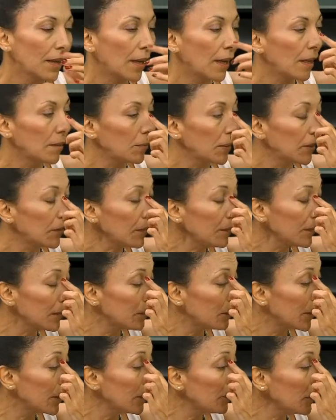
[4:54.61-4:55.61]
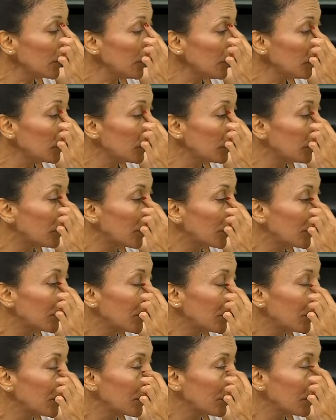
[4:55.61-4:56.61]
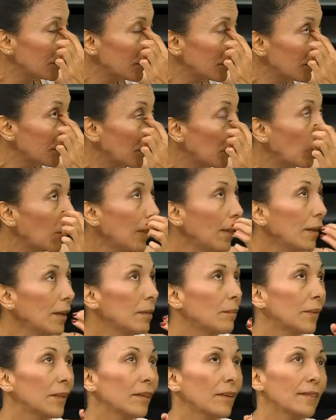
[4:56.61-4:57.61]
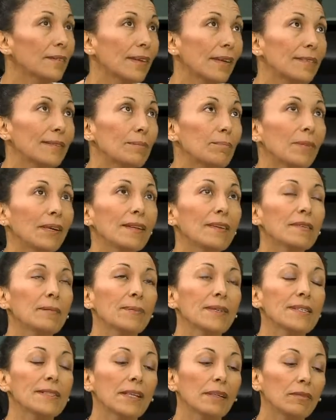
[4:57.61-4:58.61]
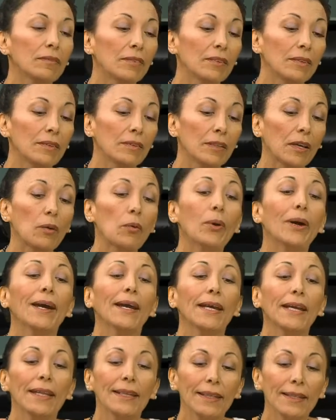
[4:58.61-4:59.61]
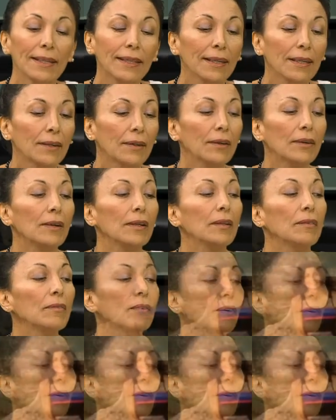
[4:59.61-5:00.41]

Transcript: And Mendoza is very beautiful for, the weather in Mendoza is very special for the wine, olive